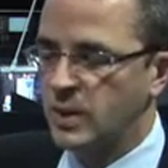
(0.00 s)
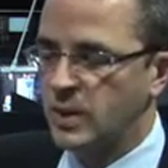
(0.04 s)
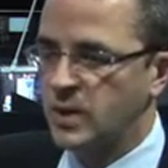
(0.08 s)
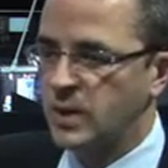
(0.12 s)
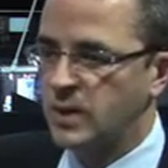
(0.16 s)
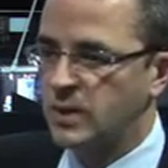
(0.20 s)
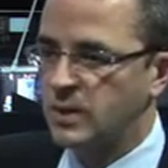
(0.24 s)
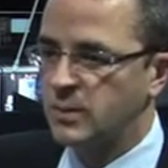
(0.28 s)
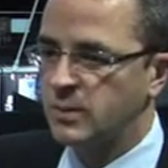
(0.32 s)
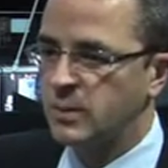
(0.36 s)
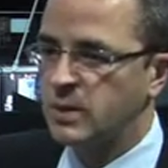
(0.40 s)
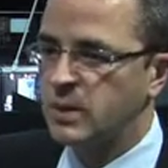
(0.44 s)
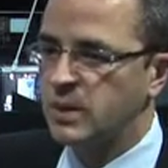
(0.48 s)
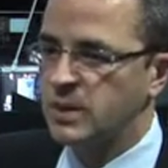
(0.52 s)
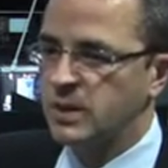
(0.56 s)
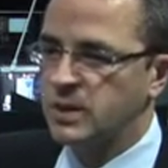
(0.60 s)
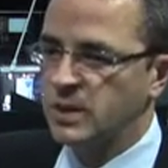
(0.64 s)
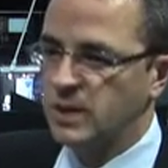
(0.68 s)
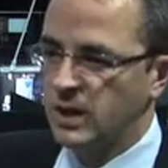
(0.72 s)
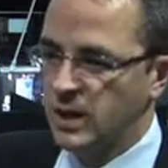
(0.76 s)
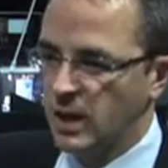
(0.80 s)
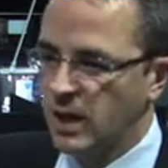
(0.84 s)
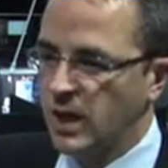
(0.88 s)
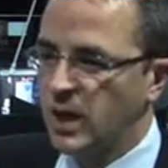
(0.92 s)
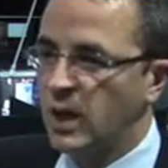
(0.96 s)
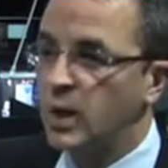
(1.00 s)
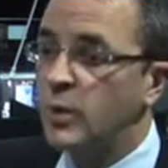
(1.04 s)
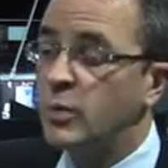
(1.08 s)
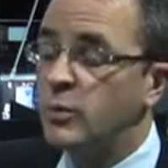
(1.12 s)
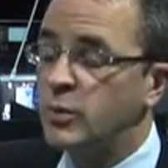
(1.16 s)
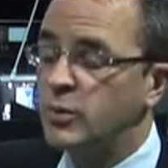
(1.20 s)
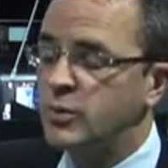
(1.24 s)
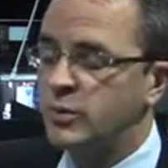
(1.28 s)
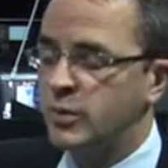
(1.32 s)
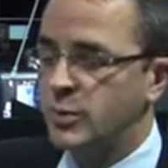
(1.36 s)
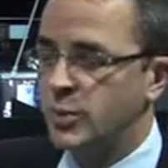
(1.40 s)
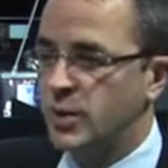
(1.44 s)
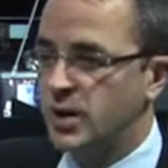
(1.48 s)
um, help
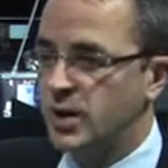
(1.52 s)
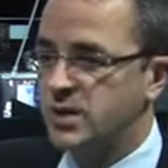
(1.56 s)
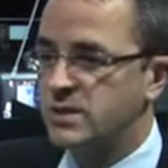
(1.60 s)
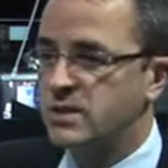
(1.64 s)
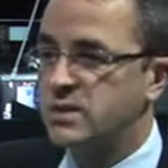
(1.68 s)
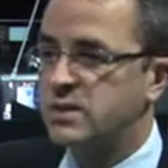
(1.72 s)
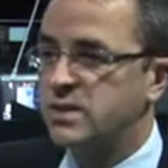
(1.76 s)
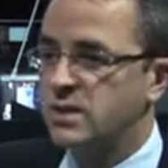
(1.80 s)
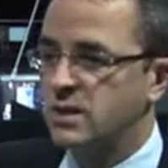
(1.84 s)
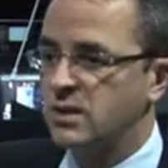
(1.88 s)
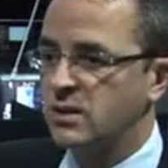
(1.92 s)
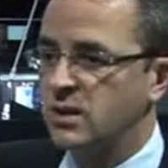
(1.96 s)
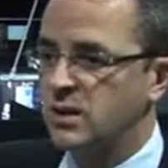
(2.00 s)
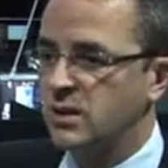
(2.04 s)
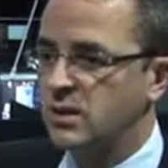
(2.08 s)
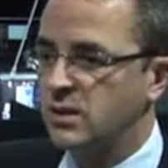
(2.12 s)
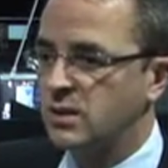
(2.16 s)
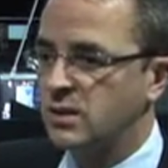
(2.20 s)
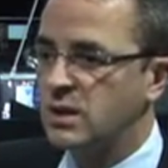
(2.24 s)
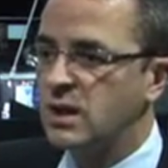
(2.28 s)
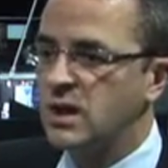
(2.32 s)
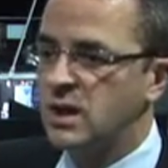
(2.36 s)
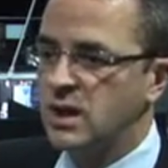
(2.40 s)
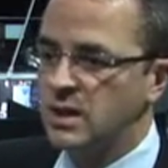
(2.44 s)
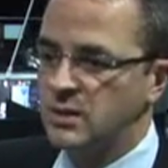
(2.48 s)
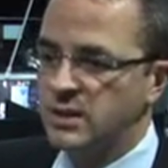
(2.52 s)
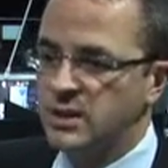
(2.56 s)
move the process along.